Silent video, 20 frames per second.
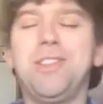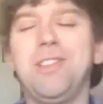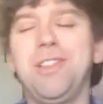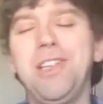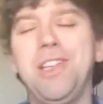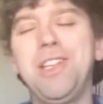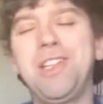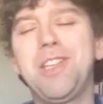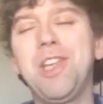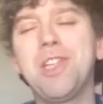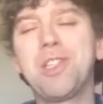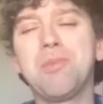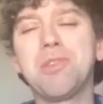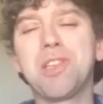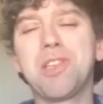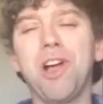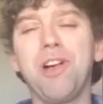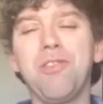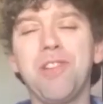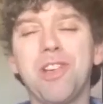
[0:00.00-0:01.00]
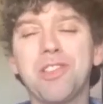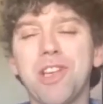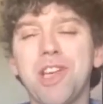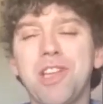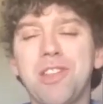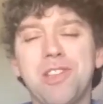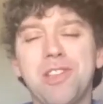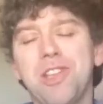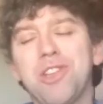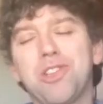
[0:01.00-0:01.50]
He sees himself as
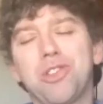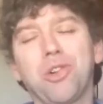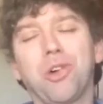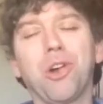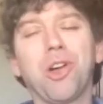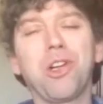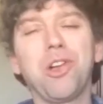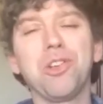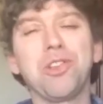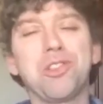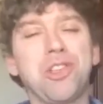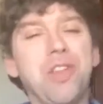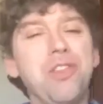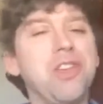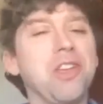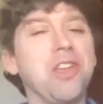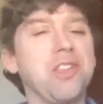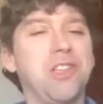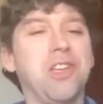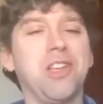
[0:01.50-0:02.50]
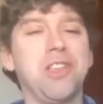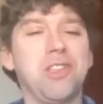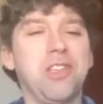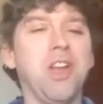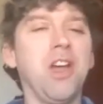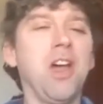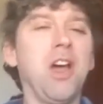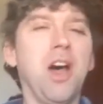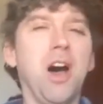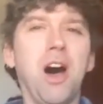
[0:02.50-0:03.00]
like this historical synthesis
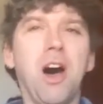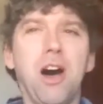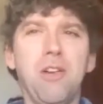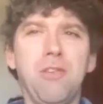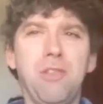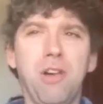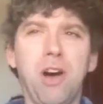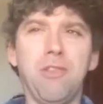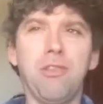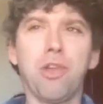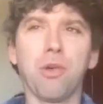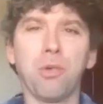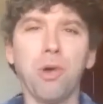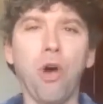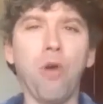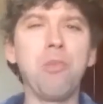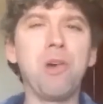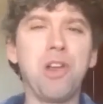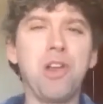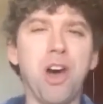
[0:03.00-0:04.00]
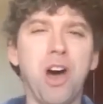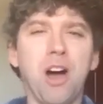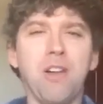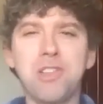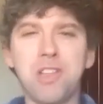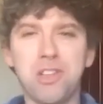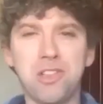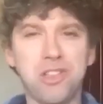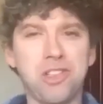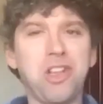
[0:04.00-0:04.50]
of the
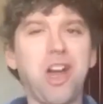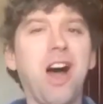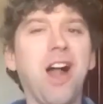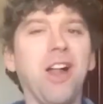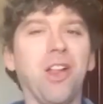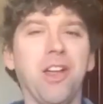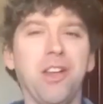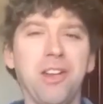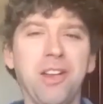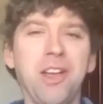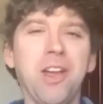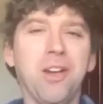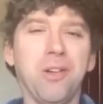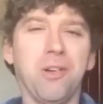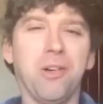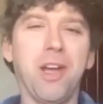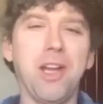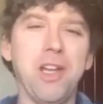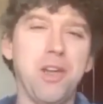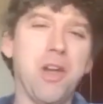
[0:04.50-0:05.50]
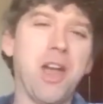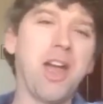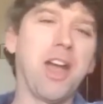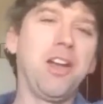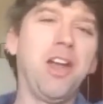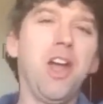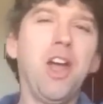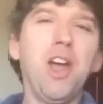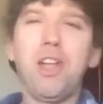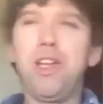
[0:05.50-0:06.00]
Romanovs and Stalin, right? You
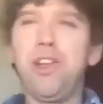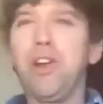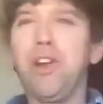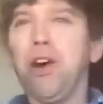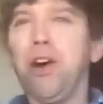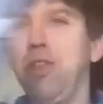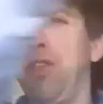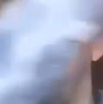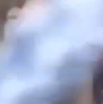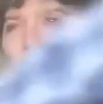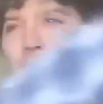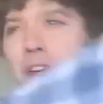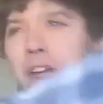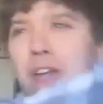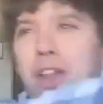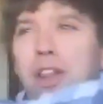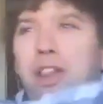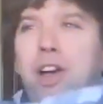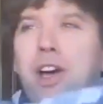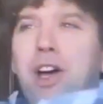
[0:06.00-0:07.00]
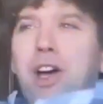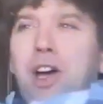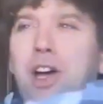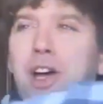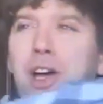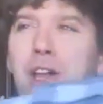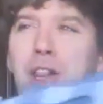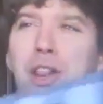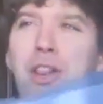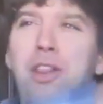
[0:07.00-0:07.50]
had, you know,
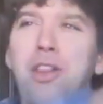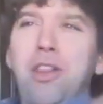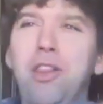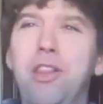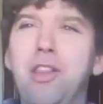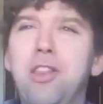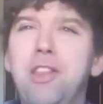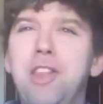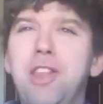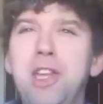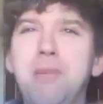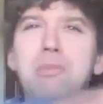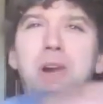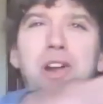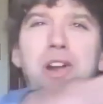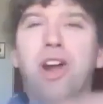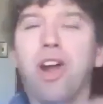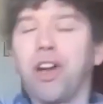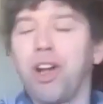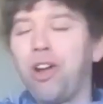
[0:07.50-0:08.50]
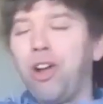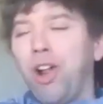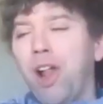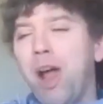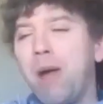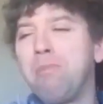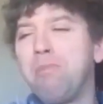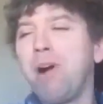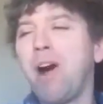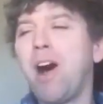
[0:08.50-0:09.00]
the monarchical
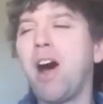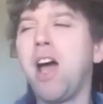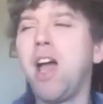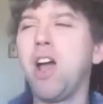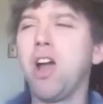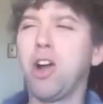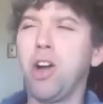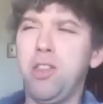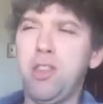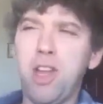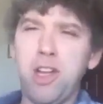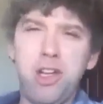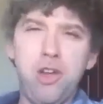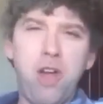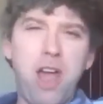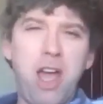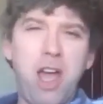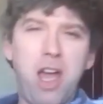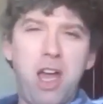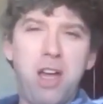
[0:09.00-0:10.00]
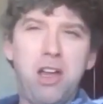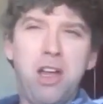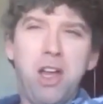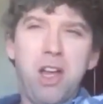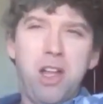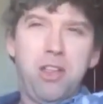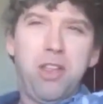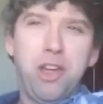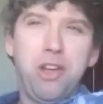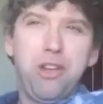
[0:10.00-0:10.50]
empire, and then you had
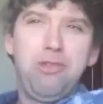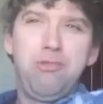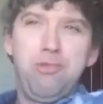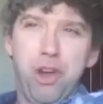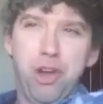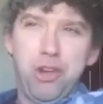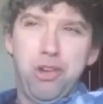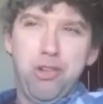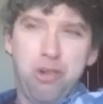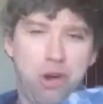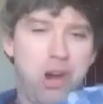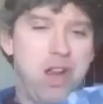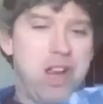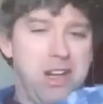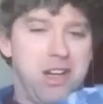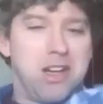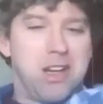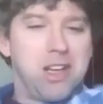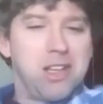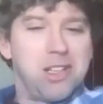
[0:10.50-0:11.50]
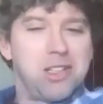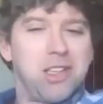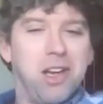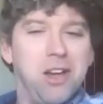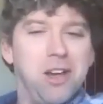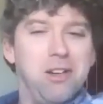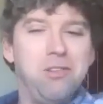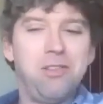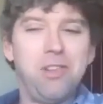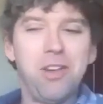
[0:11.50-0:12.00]
the greatness
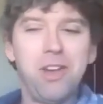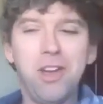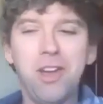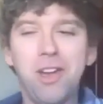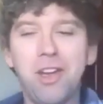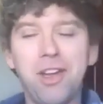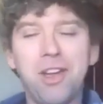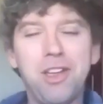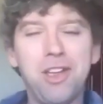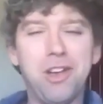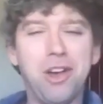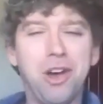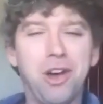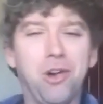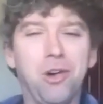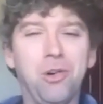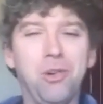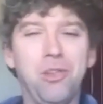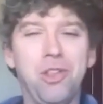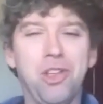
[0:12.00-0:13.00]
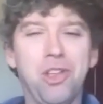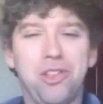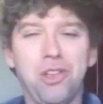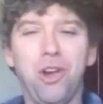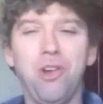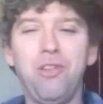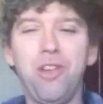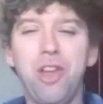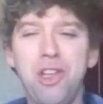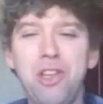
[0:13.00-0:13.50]
of, you know, the
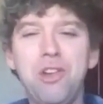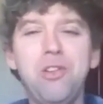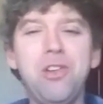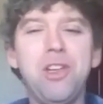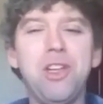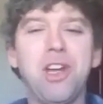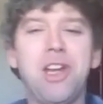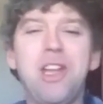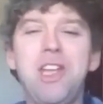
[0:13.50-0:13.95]
Soviet Union.